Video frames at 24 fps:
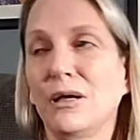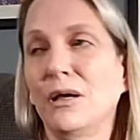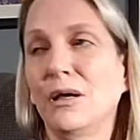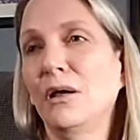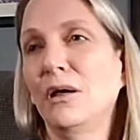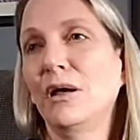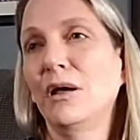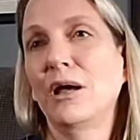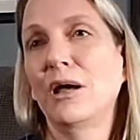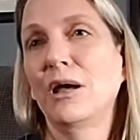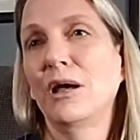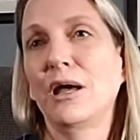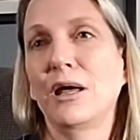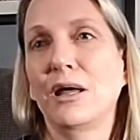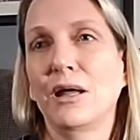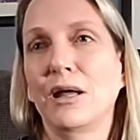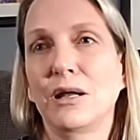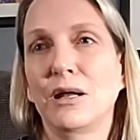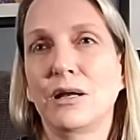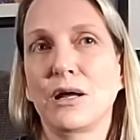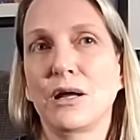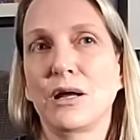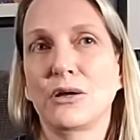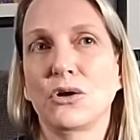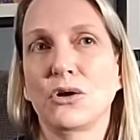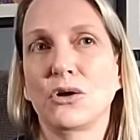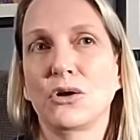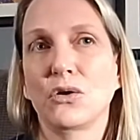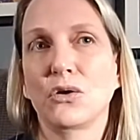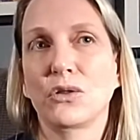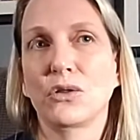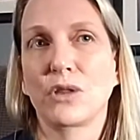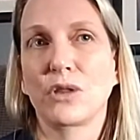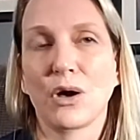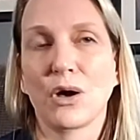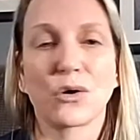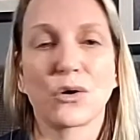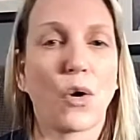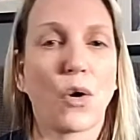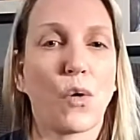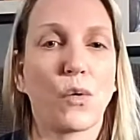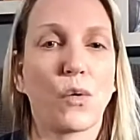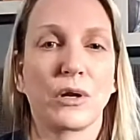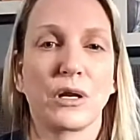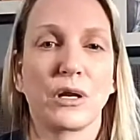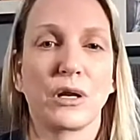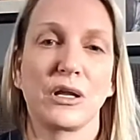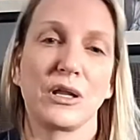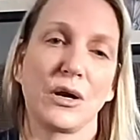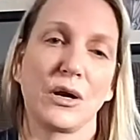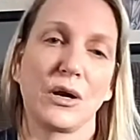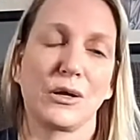And they'll go in there,